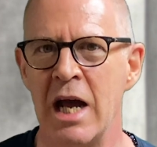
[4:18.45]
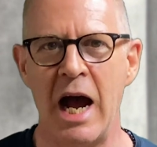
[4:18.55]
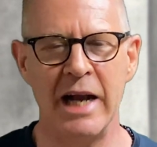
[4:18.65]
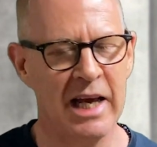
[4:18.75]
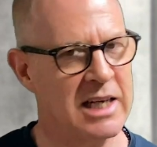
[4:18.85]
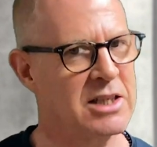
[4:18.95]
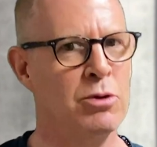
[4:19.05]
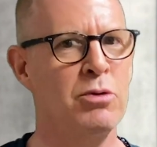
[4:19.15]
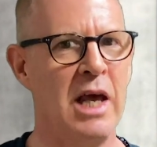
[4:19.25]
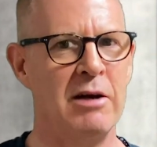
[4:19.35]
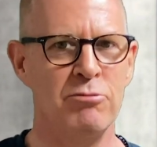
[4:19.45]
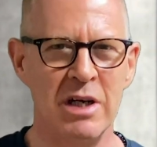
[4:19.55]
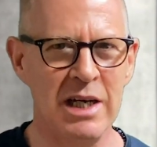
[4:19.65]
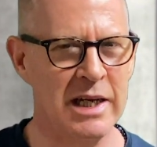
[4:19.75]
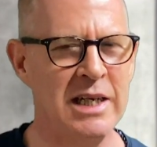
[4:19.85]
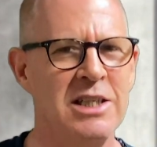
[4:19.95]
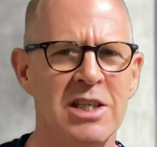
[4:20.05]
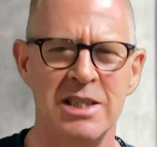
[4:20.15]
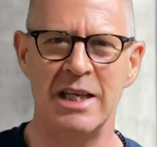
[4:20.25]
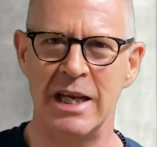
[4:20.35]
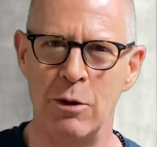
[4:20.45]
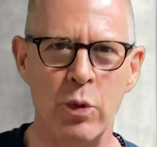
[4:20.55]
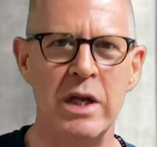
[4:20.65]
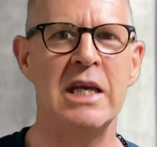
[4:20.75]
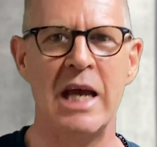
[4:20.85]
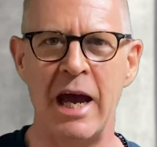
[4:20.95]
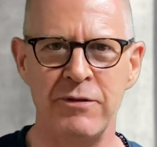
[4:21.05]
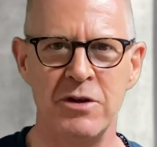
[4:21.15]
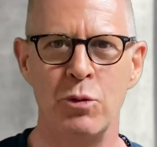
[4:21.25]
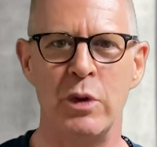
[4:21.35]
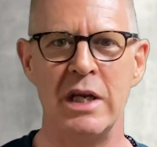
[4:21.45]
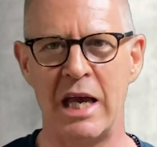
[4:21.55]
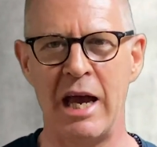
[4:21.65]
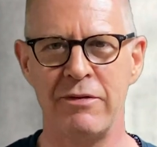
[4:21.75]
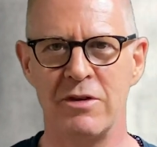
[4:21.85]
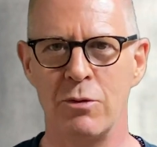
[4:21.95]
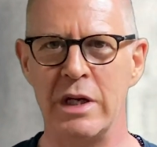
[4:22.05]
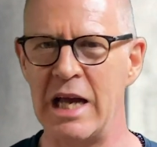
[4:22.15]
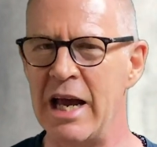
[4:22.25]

And I do that religiously, week after week after week.